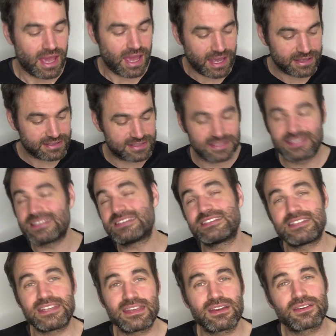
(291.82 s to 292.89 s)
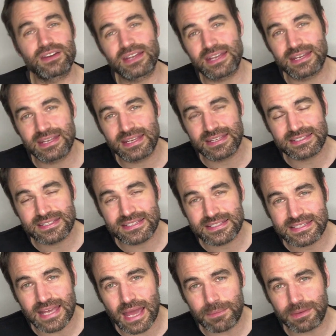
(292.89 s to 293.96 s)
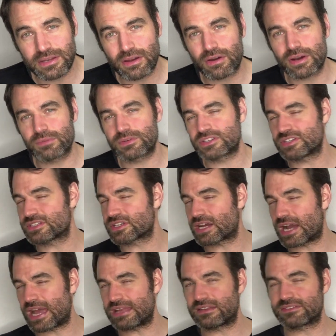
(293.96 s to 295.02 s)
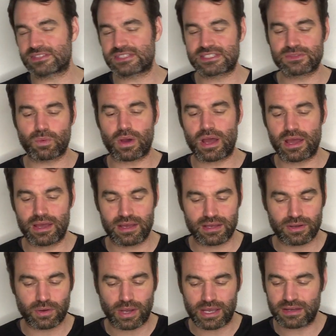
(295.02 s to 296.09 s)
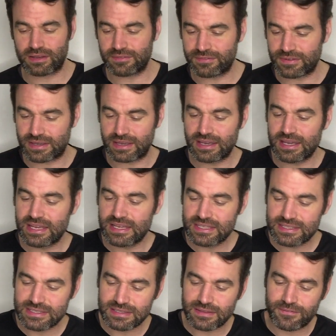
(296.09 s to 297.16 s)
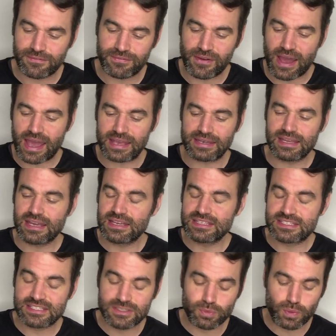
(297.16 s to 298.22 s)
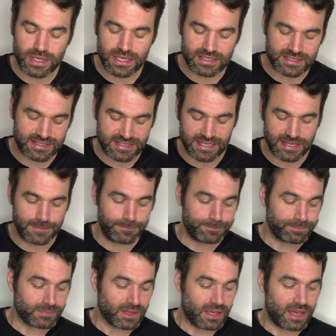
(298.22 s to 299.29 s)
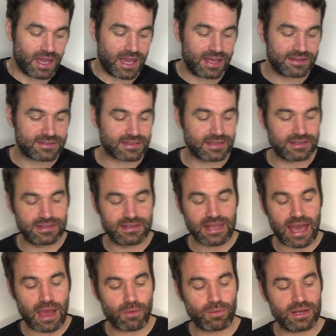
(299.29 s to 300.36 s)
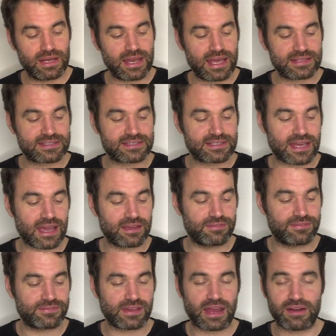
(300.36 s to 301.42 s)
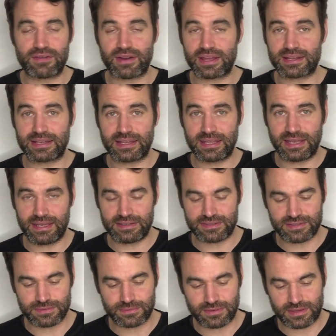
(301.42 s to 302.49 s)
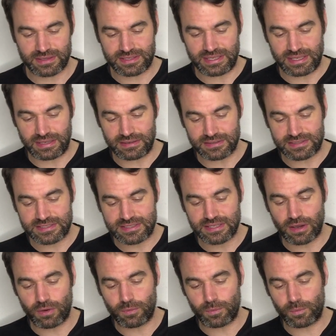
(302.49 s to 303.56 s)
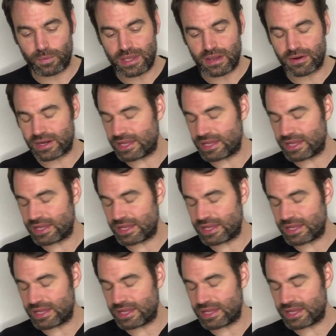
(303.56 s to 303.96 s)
And this year it is the Samidori, which is quite of a fine sweet tea. And now let's dive directly into the tea. So we are